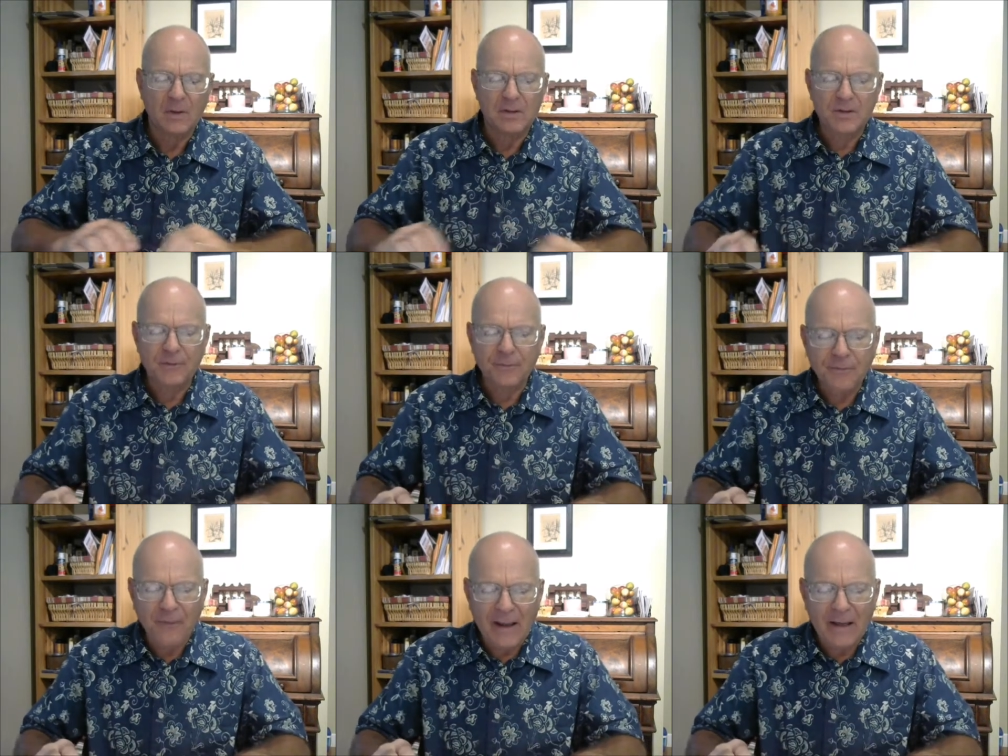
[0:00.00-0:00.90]
To
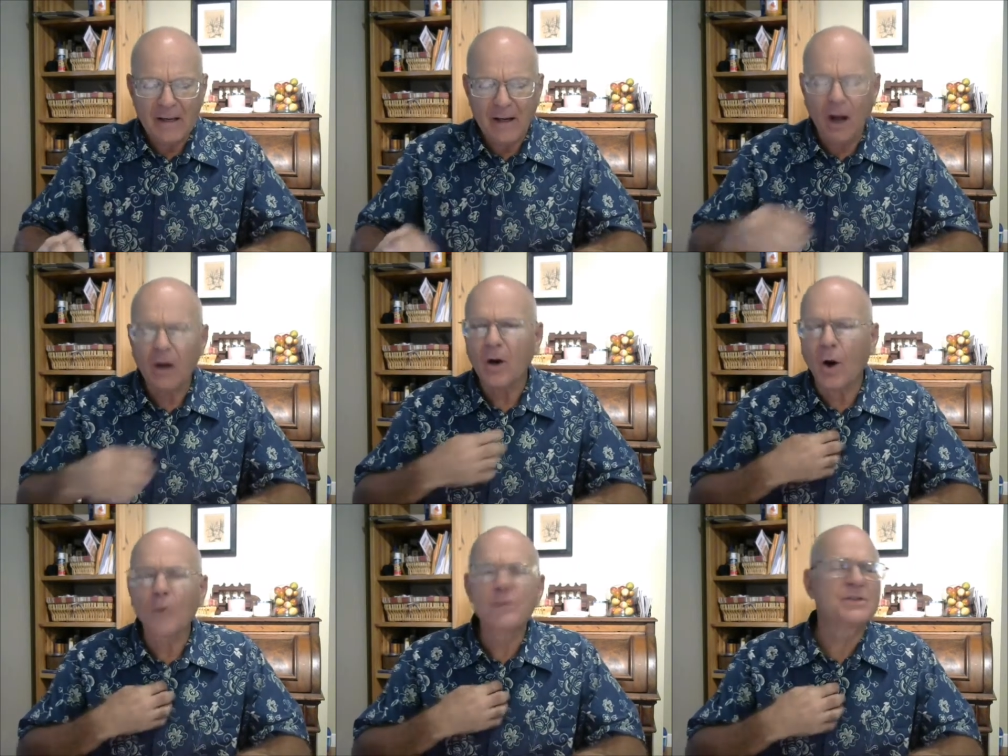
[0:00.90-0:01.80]
fight in our
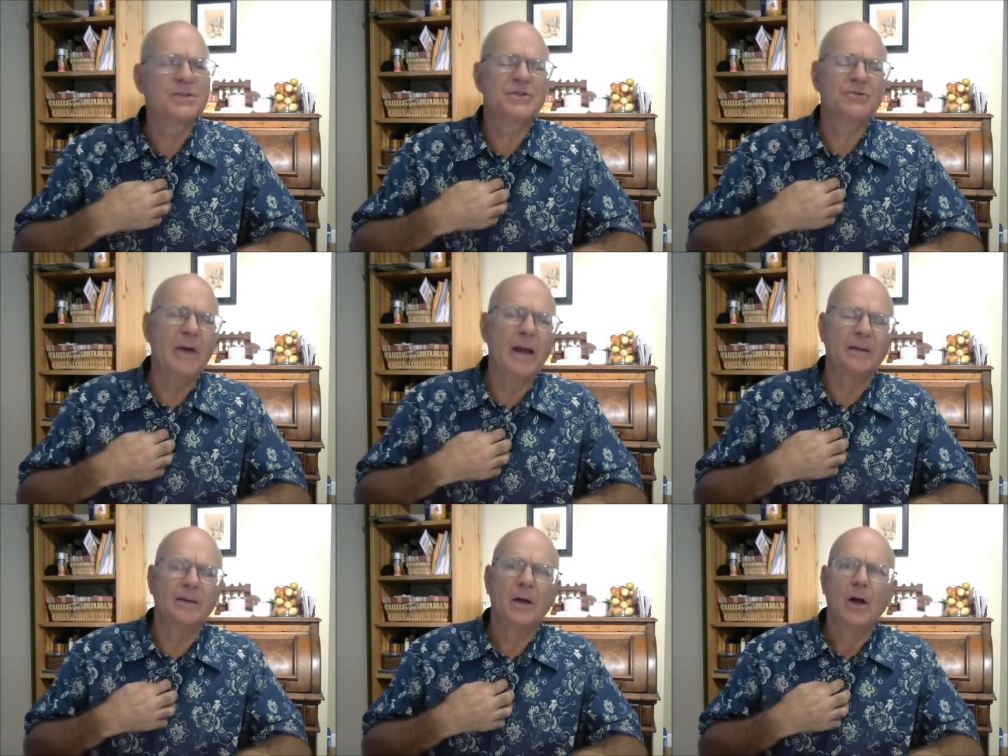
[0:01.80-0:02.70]
own
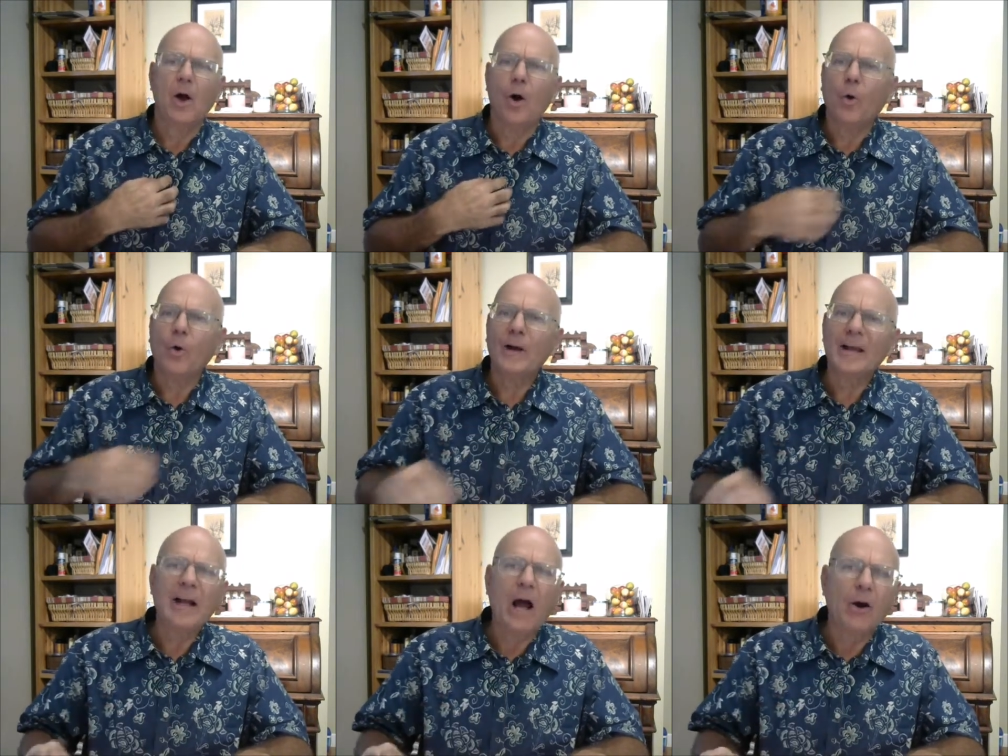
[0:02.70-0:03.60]
strength or
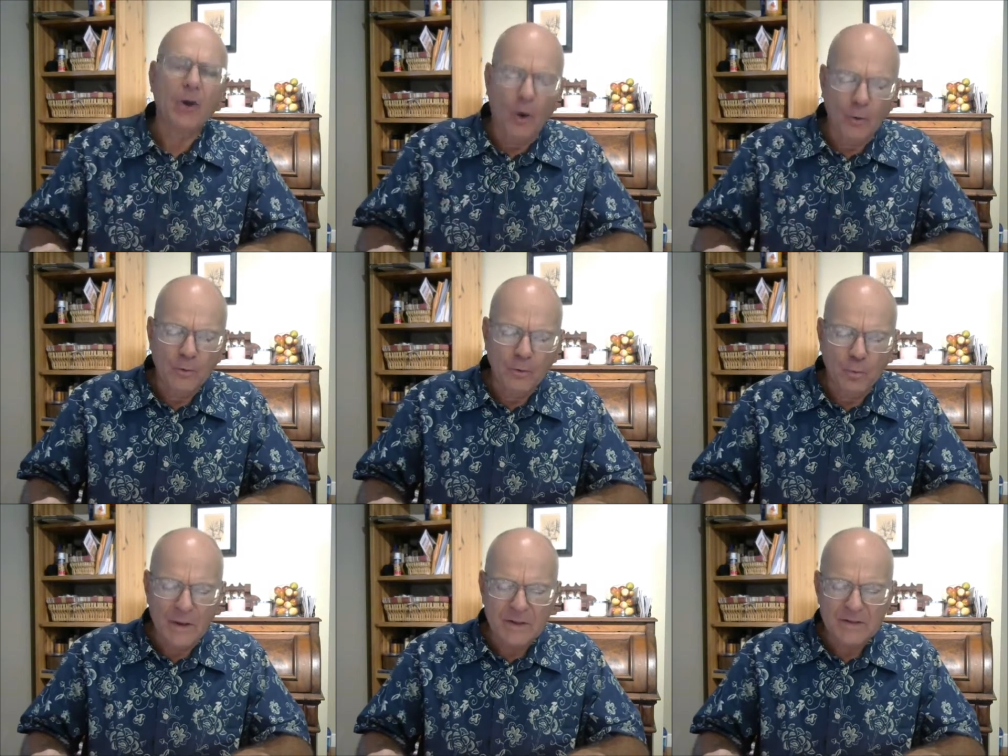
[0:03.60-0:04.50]
in our own
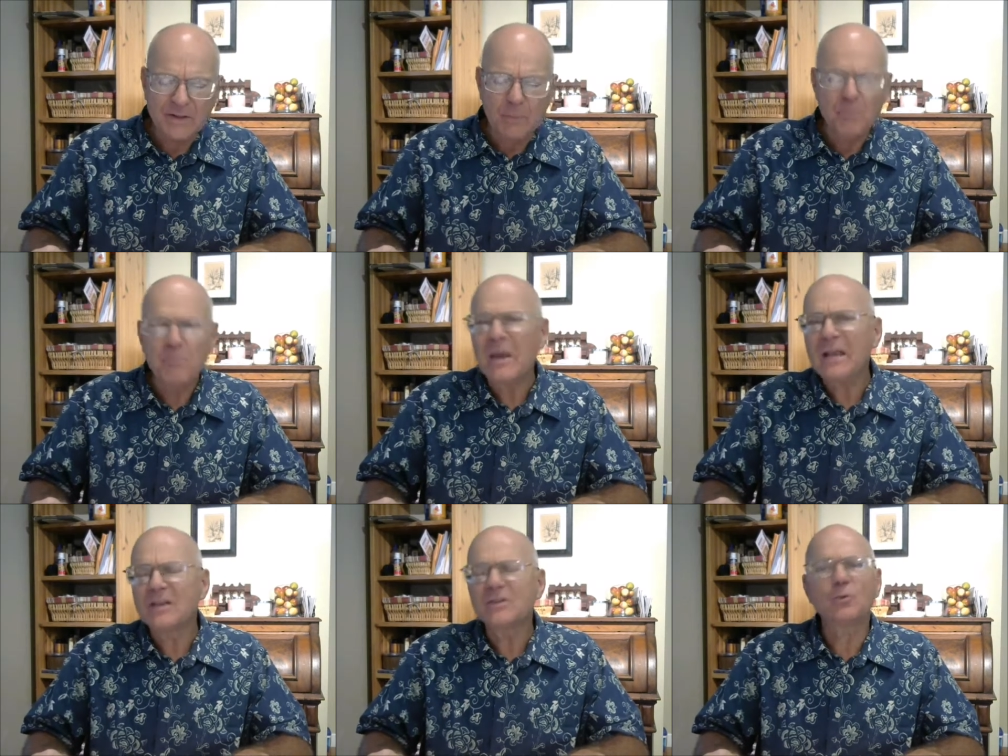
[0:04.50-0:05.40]
wisdom
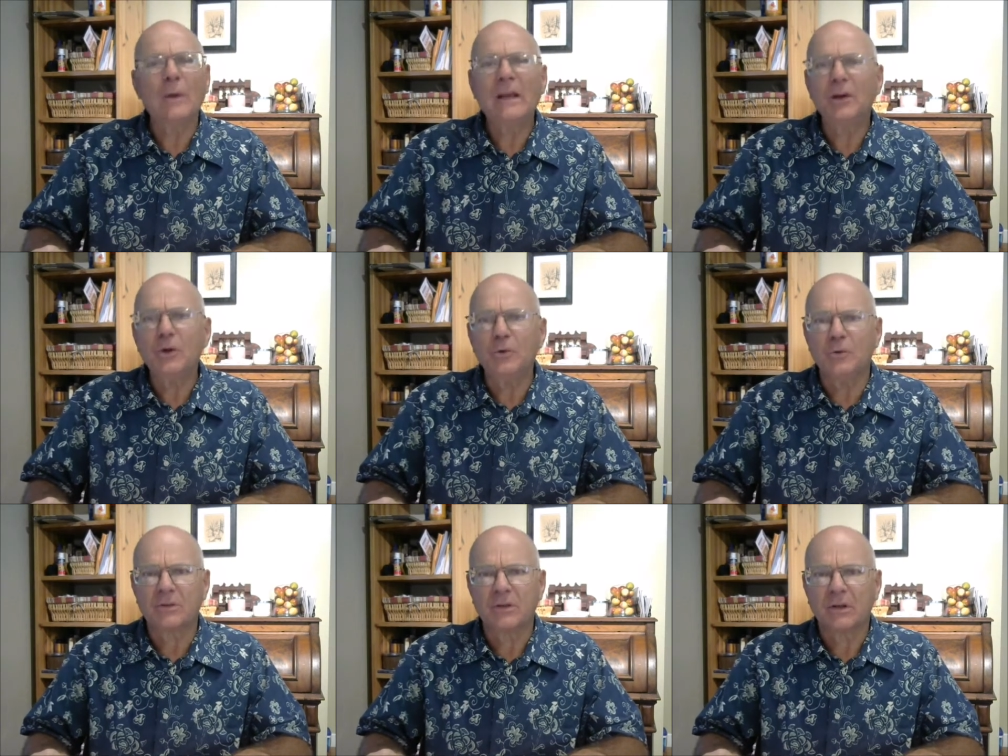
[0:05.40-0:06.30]
means we lose.